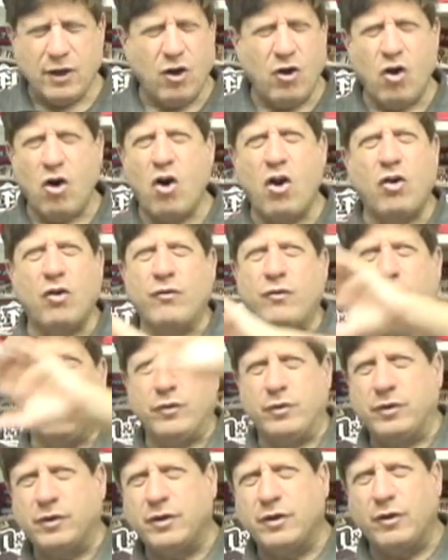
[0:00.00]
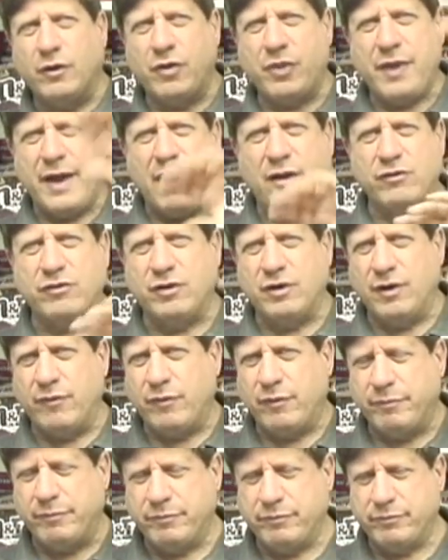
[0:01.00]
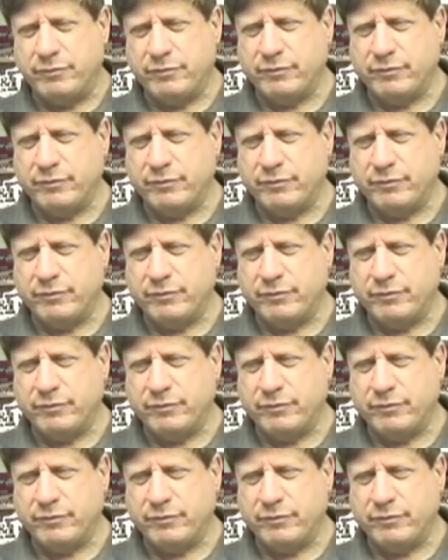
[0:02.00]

All over, 1,000 of them.